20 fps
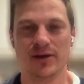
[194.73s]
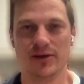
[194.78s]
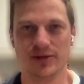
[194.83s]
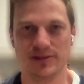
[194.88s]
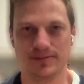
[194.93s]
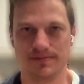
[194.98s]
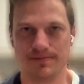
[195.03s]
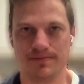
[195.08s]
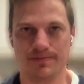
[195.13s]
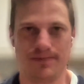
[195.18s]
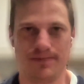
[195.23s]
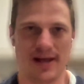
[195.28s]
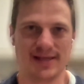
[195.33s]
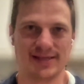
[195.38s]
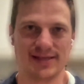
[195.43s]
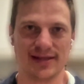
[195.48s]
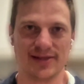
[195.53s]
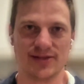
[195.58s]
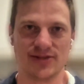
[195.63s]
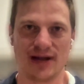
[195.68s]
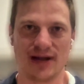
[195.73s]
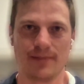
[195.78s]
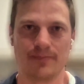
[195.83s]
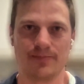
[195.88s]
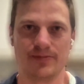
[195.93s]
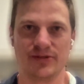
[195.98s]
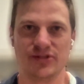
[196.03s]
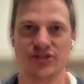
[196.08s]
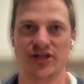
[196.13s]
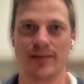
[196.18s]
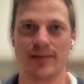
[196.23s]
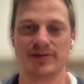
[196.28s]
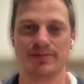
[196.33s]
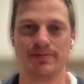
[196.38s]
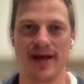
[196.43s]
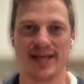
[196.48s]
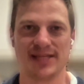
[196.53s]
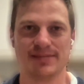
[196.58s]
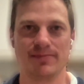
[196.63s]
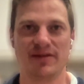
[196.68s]
who's basically the Championship's
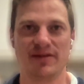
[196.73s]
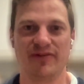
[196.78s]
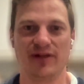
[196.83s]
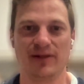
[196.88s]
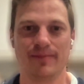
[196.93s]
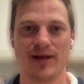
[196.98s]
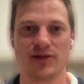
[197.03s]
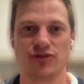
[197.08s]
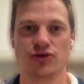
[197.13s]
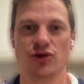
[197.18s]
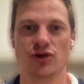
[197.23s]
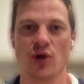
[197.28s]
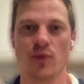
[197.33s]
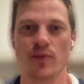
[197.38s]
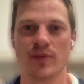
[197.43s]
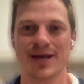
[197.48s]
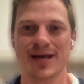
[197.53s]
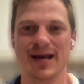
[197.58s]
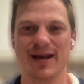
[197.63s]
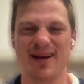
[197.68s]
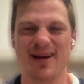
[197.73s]
best midfield metronome,